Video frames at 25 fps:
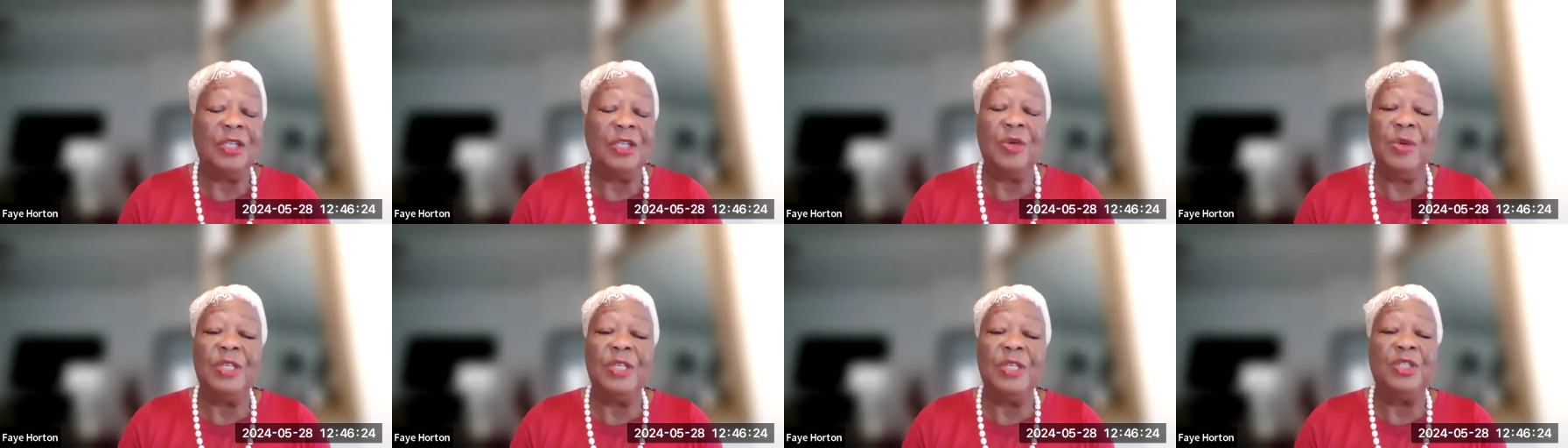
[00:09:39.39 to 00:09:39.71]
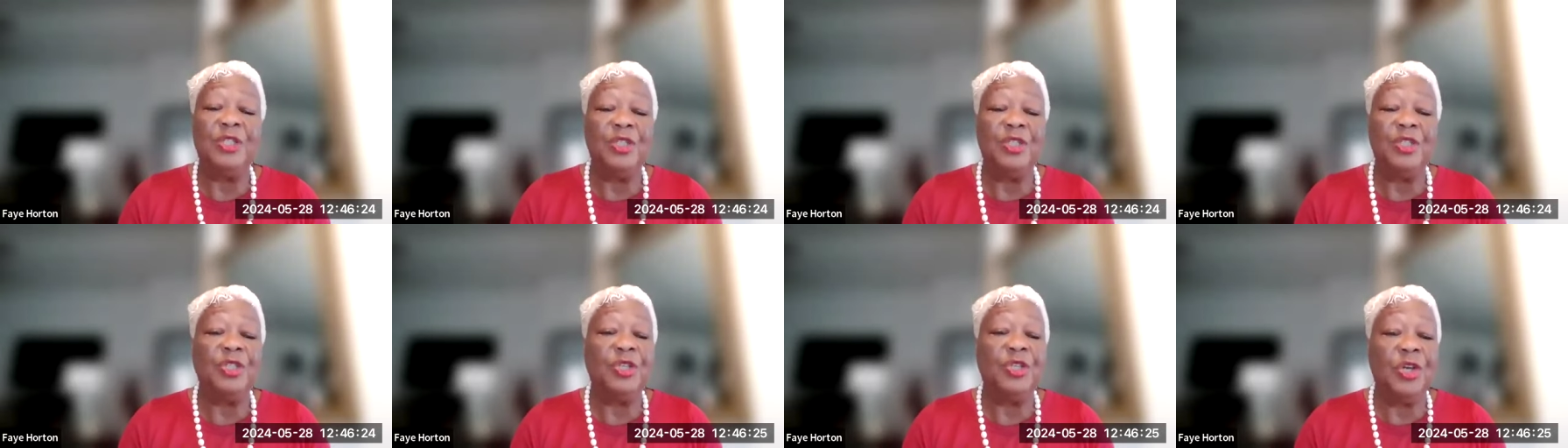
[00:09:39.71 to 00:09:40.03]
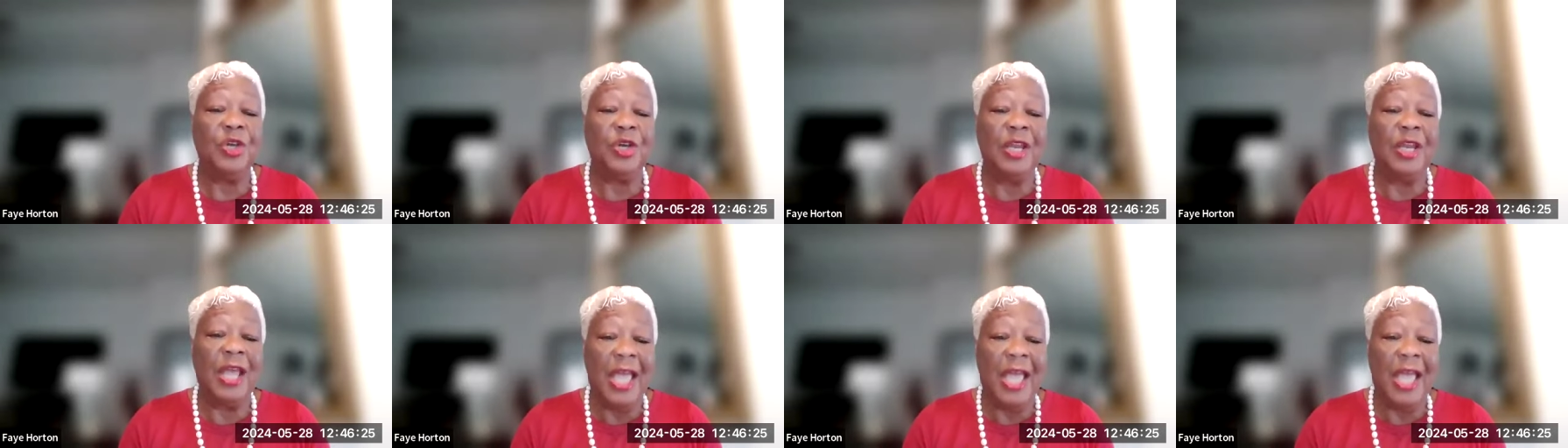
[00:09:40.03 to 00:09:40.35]
the questions you're
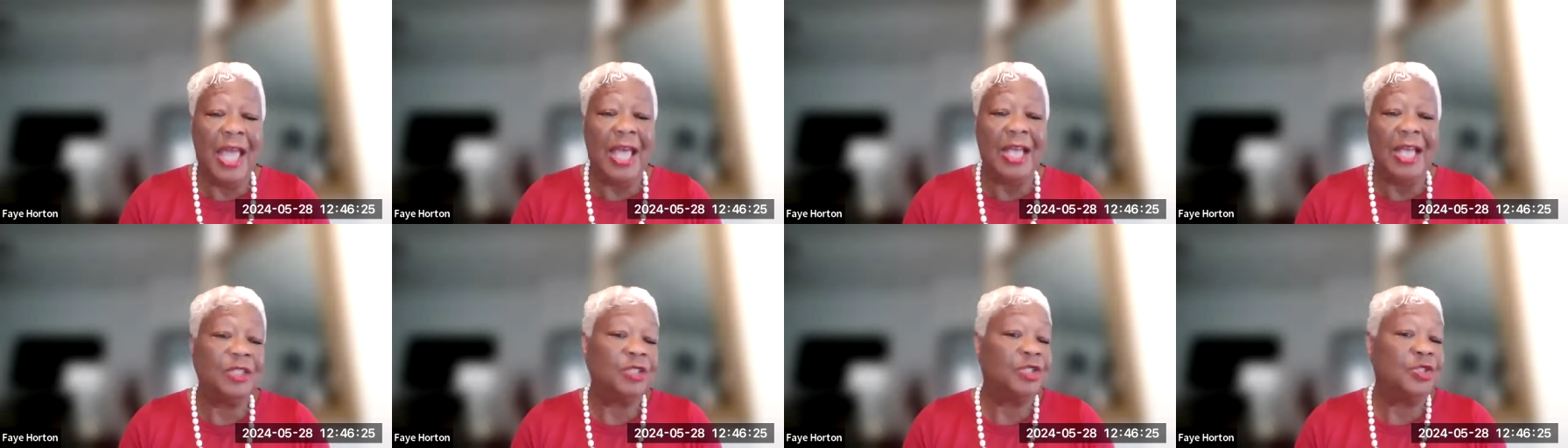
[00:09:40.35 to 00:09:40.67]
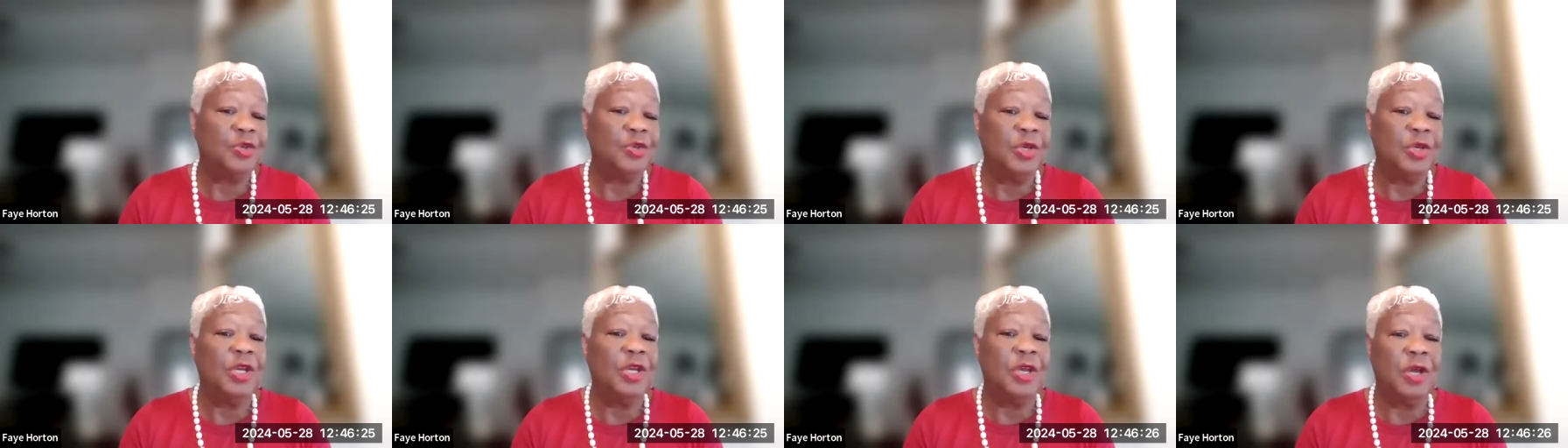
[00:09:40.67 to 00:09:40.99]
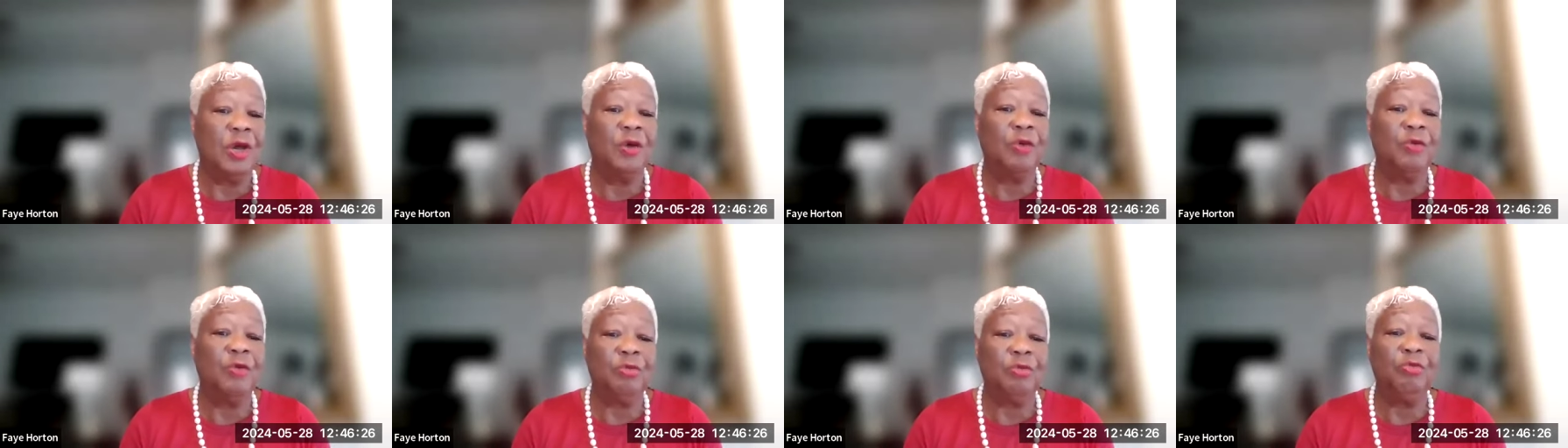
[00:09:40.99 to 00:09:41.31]
going to ask, you can
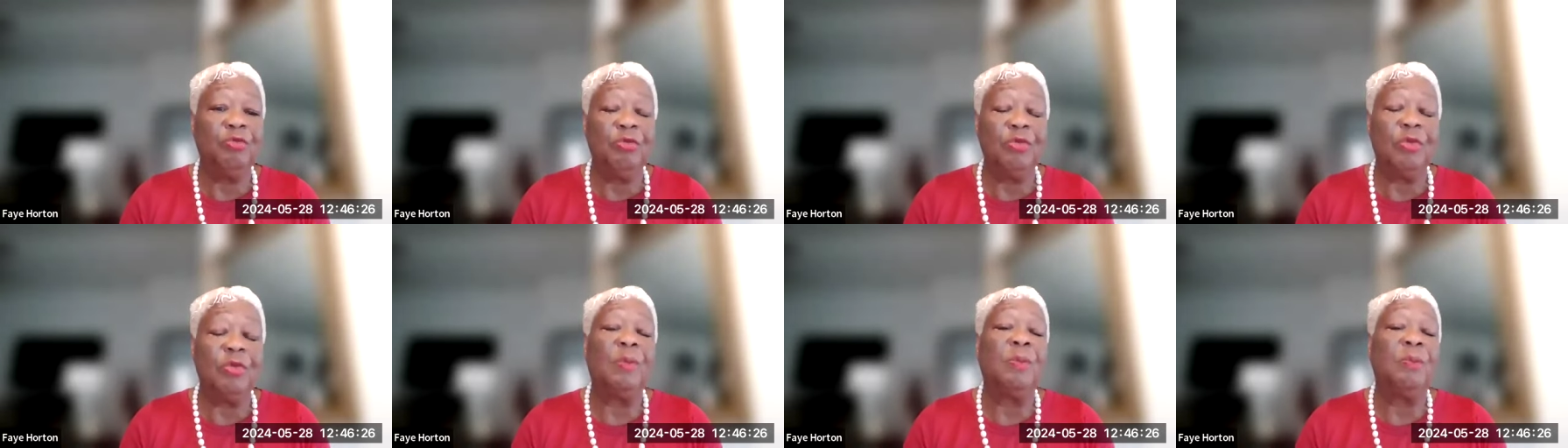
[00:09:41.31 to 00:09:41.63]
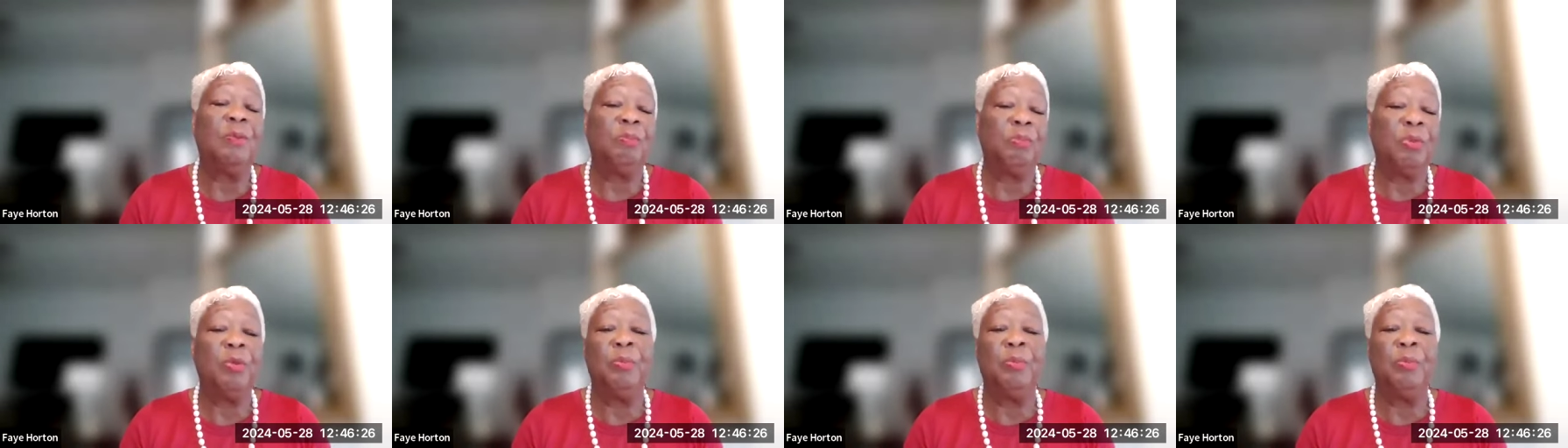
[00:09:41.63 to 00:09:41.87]
go through them.